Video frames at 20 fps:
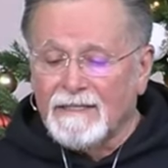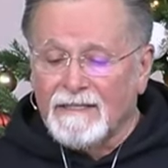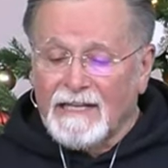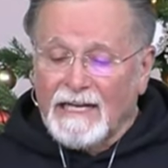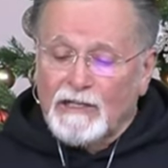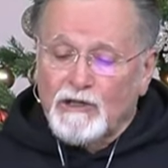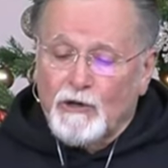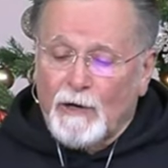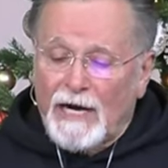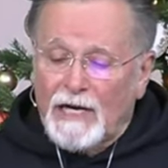
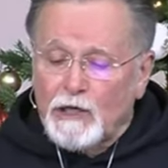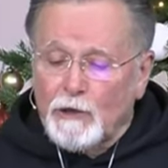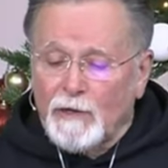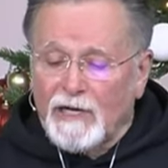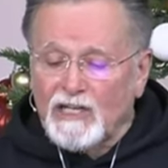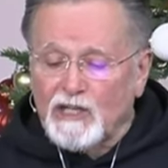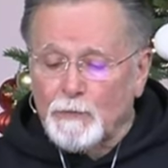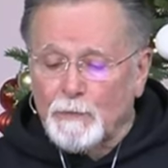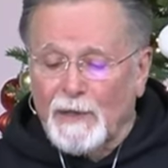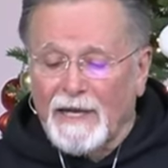They try to
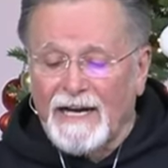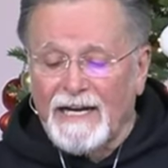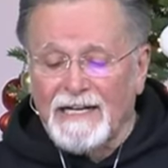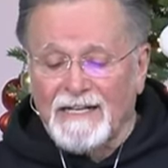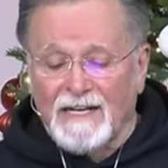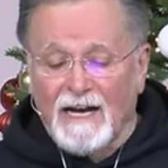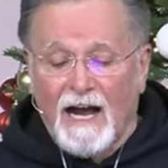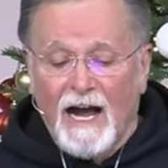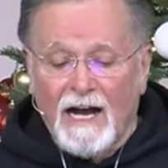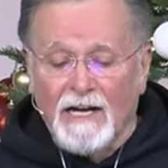explain
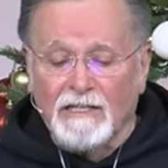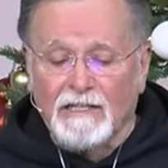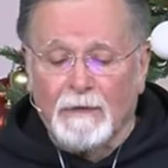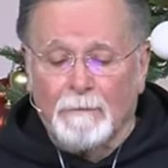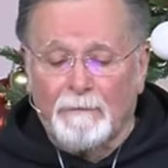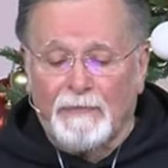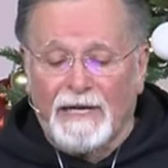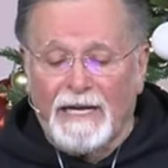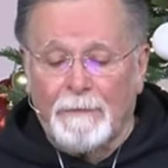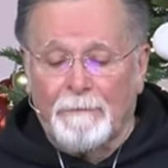God
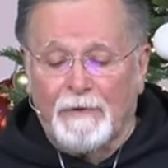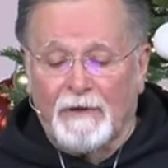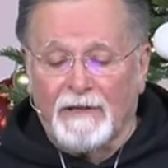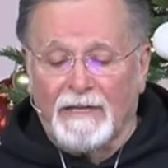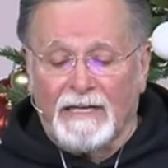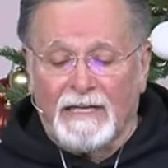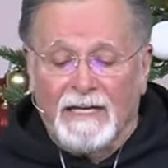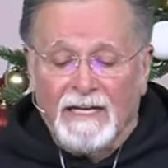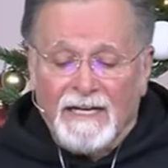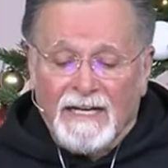to
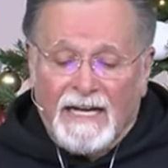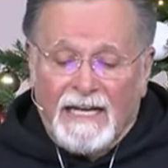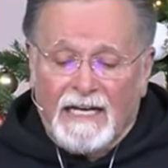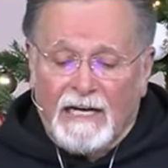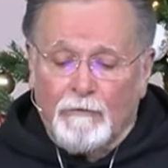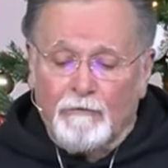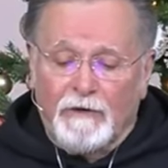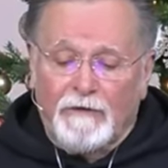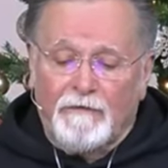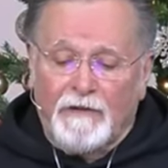people, and, and
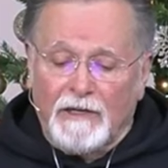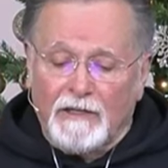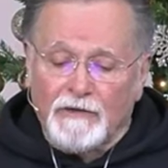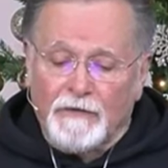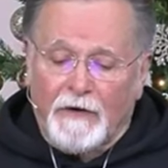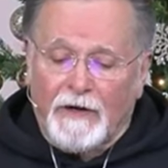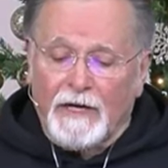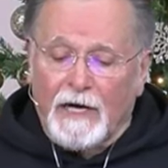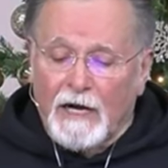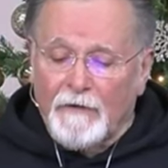it reveals
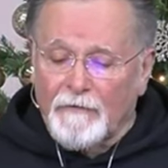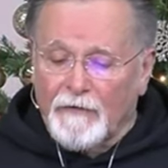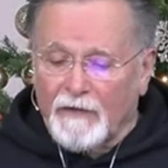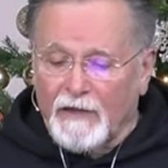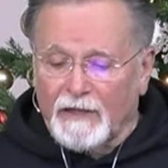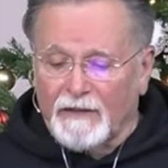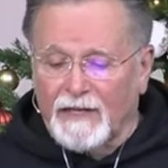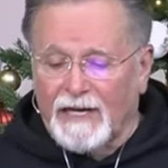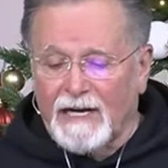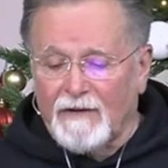very often
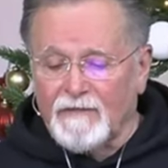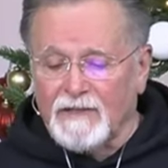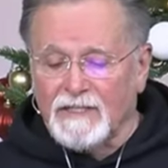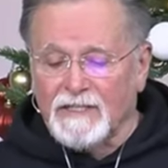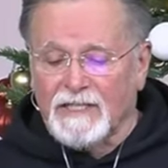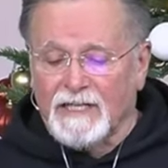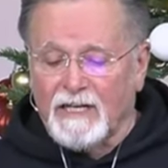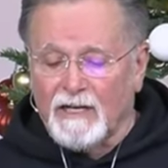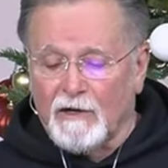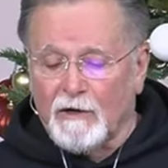that they have a
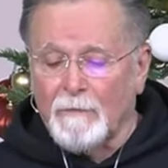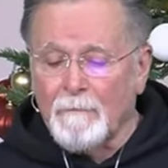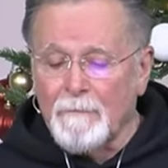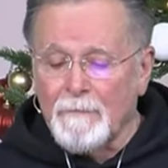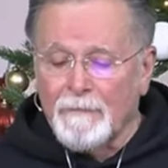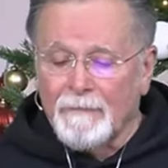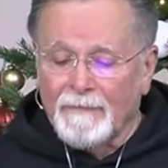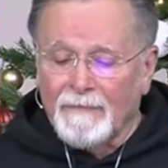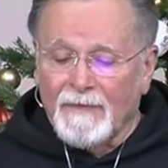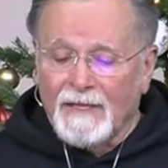zeal
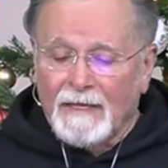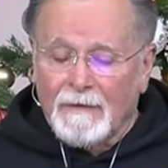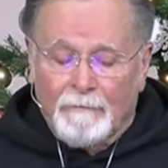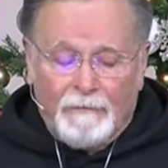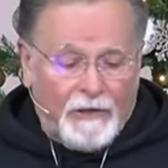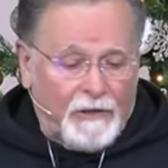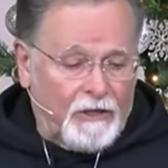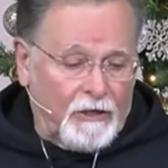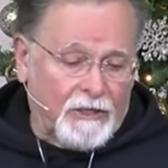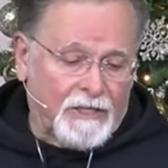
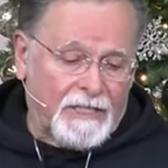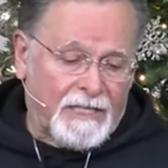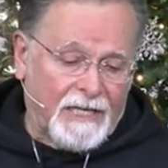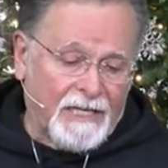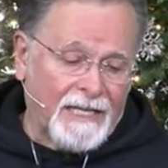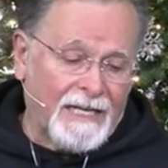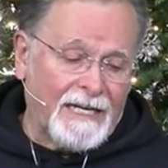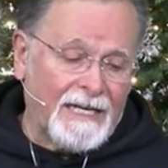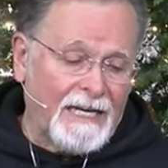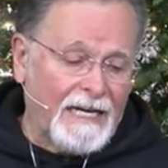but they're
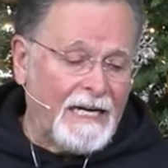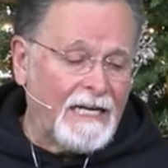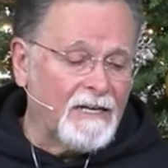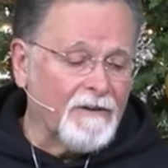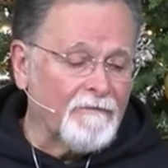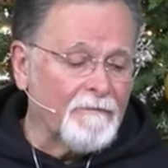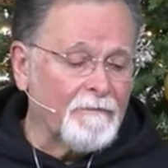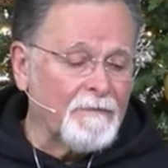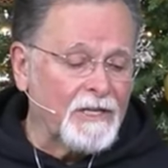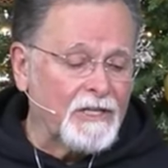still in need
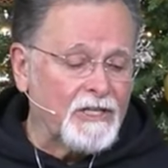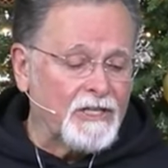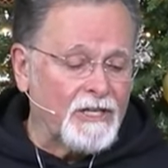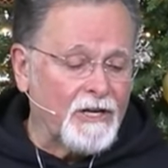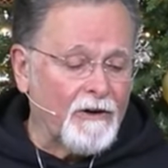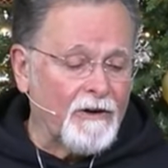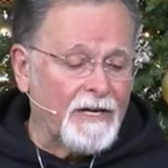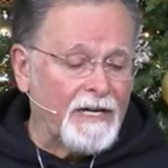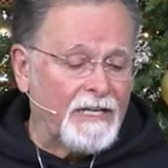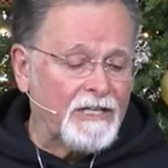of
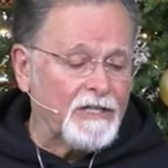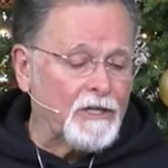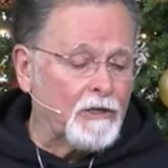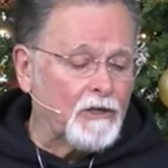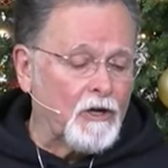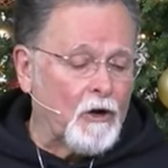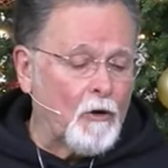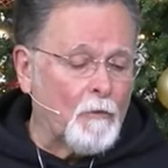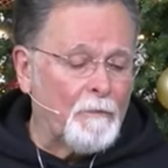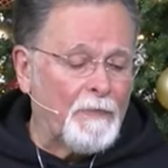maturity. So
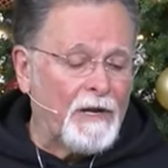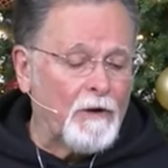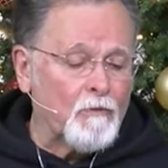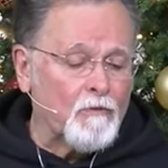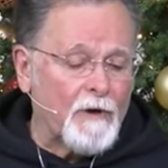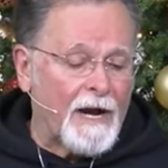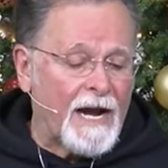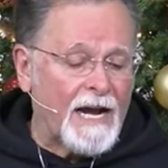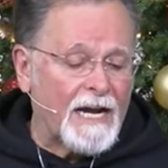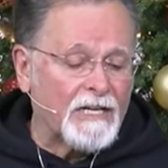don't be
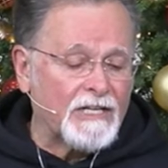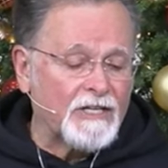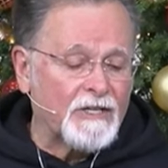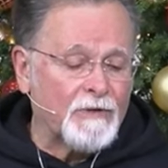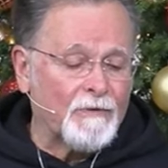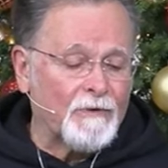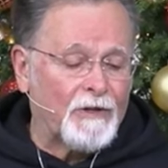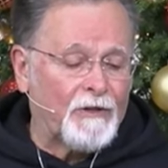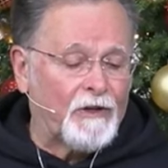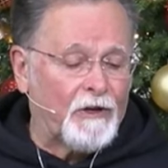
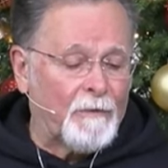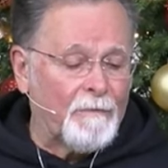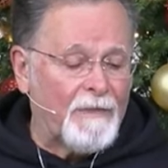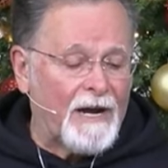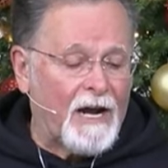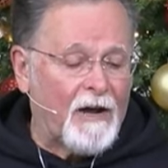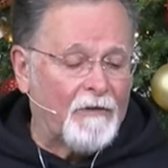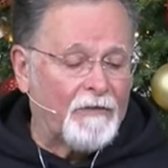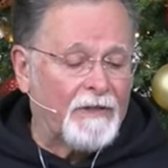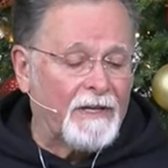rash with your
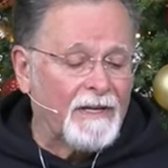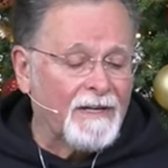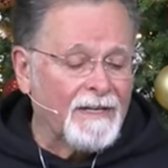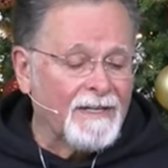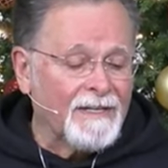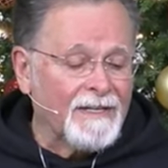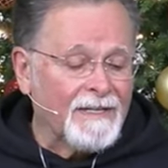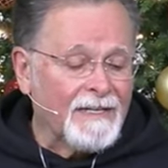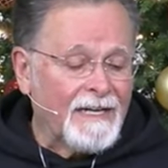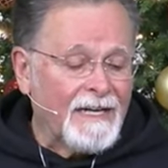mouth
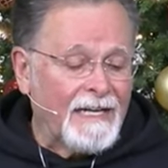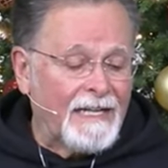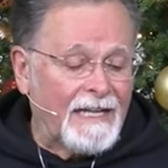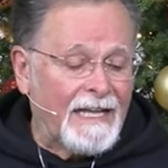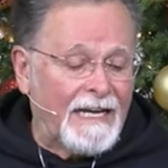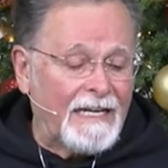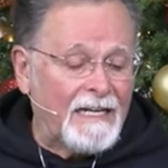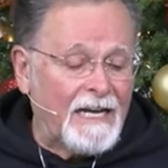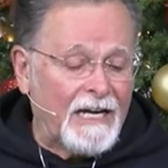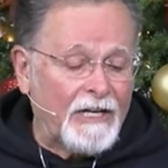and
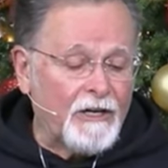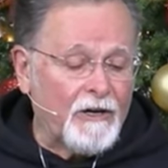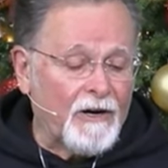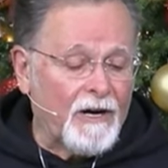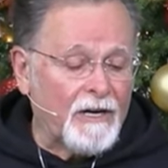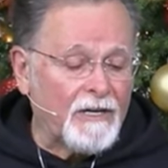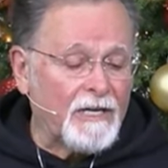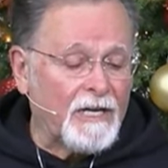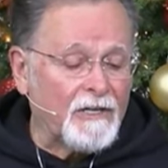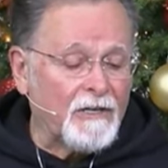let not your
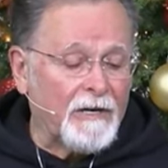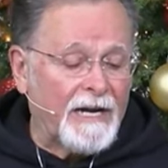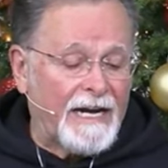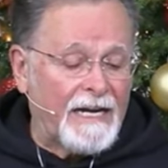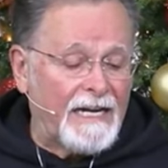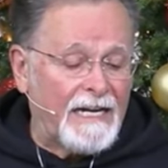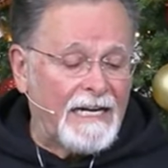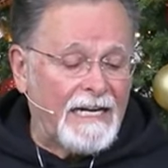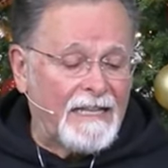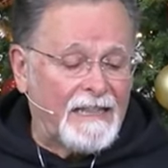heart utter
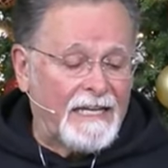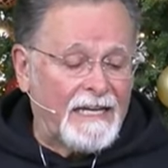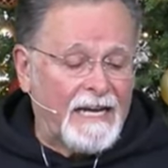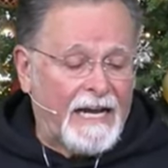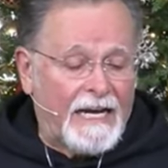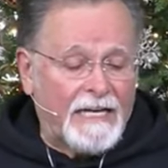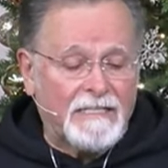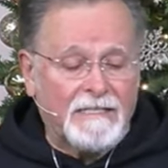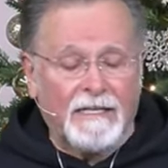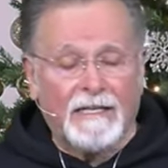anything
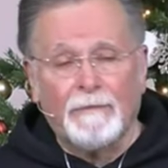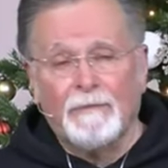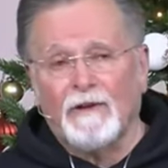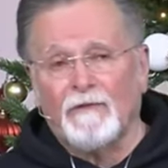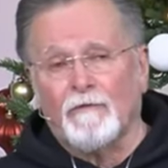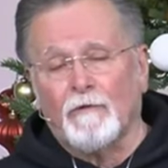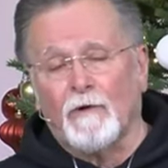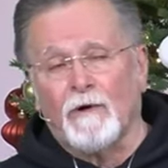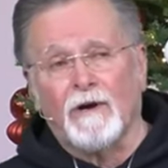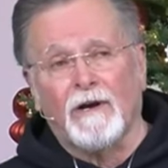hastily
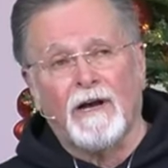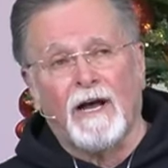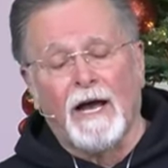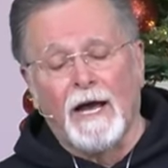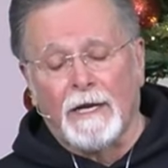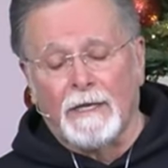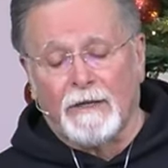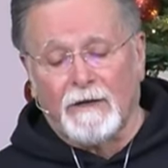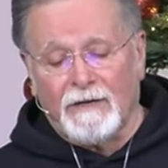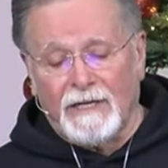before
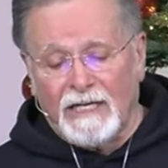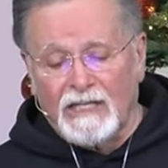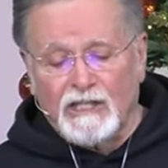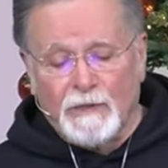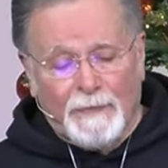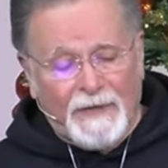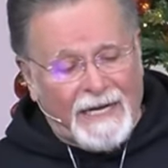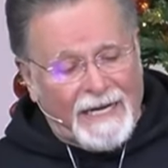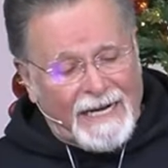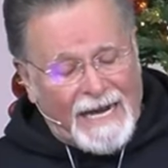God. There needs
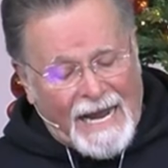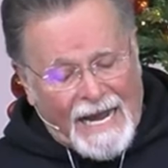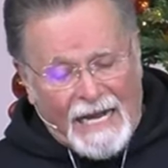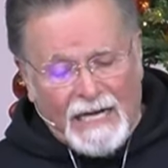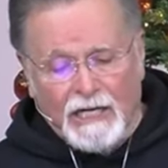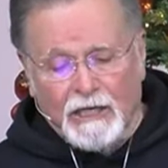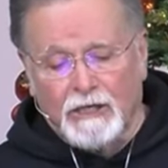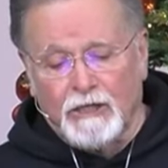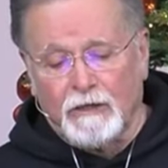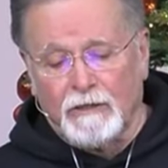to be an
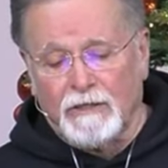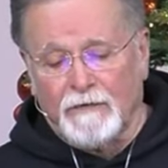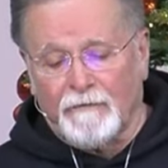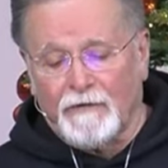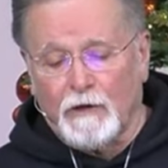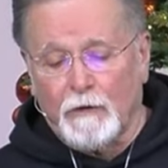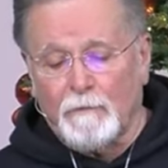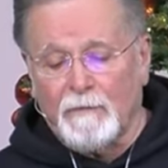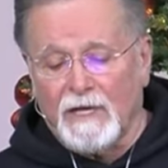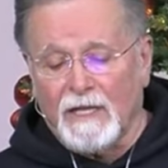attitude of
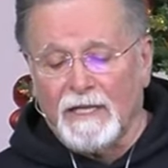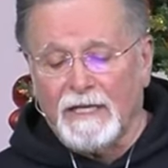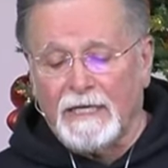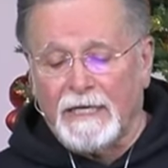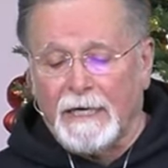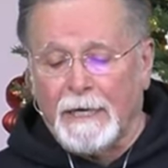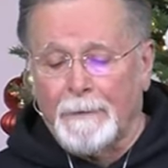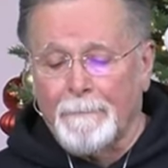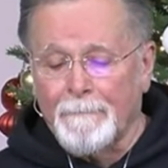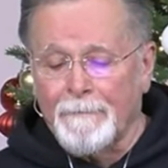
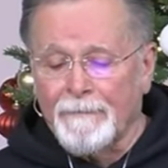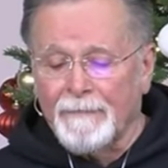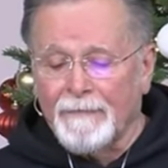humility.